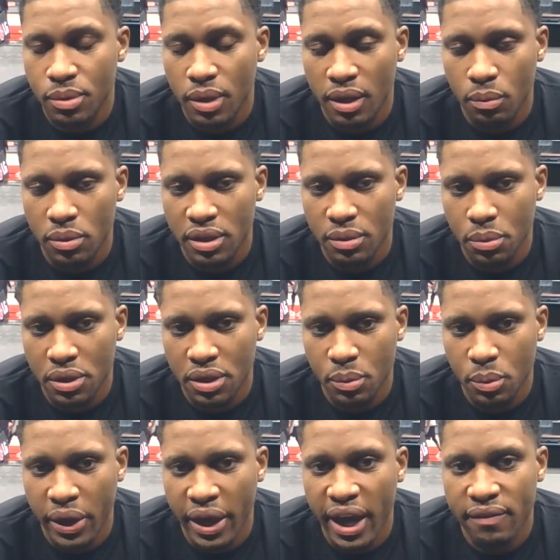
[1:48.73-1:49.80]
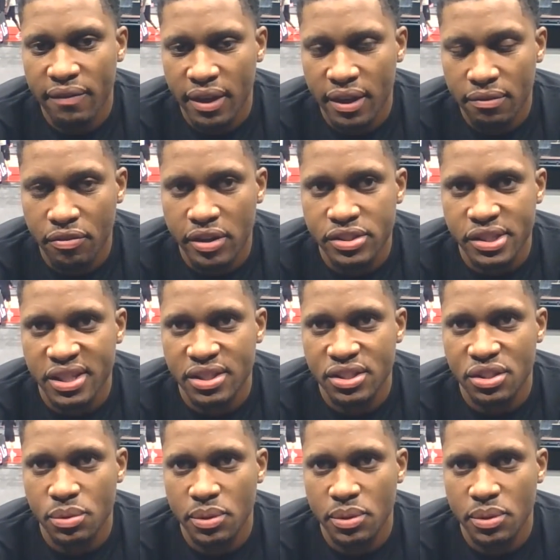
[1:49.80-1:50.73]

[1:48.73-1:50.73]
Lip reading: Like we have that fresh energy.